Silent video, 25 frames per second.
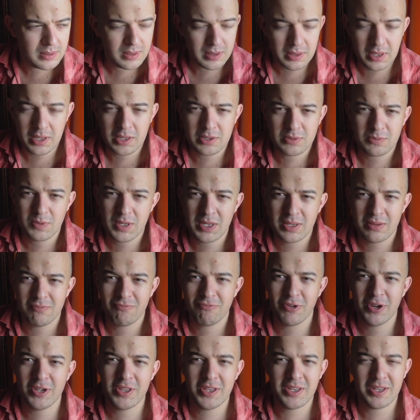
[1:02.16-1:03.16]
the thing is, we
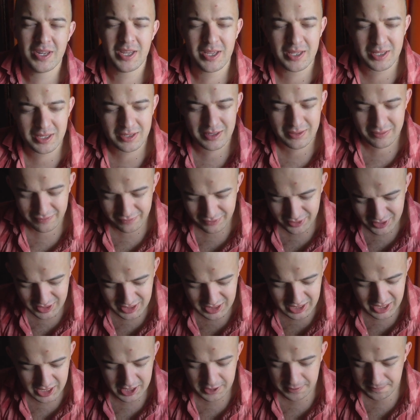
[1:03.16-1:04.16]

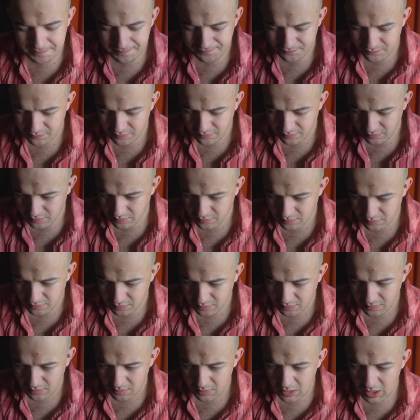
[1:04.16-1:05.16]
really need
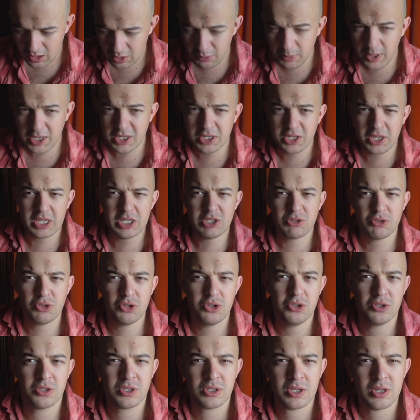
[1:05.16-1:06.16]
a way to
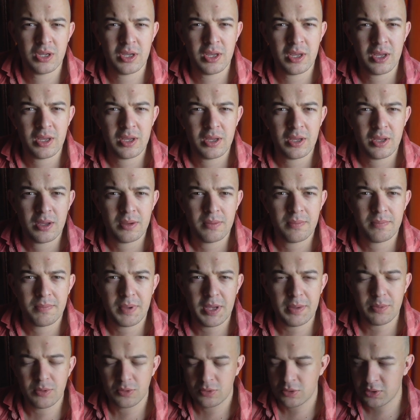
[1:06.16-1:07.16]
introduce
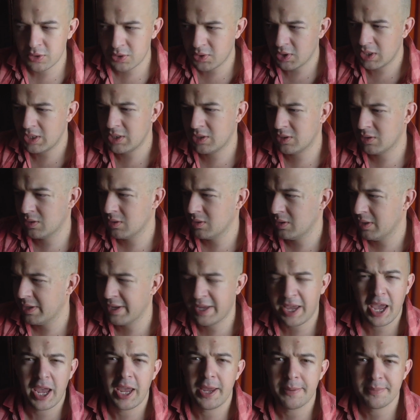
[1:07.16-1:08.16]
people to these
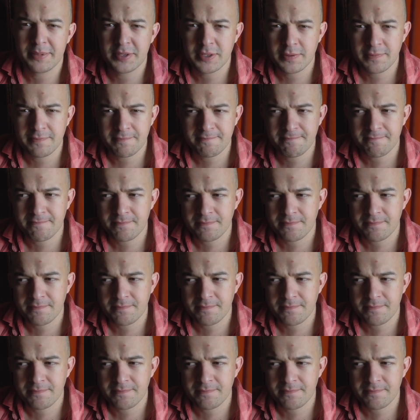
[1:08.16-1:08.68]
games.